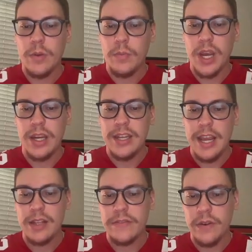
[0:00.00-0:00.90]
my
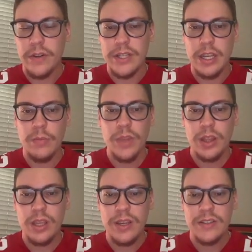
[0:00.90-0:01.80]
dad's favorite team,
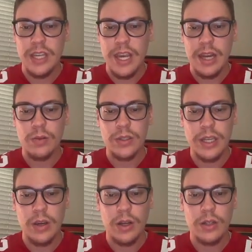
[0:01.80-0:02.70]
the Seattle
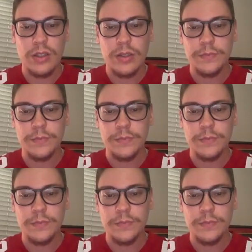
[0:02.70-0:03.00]
Seahawks.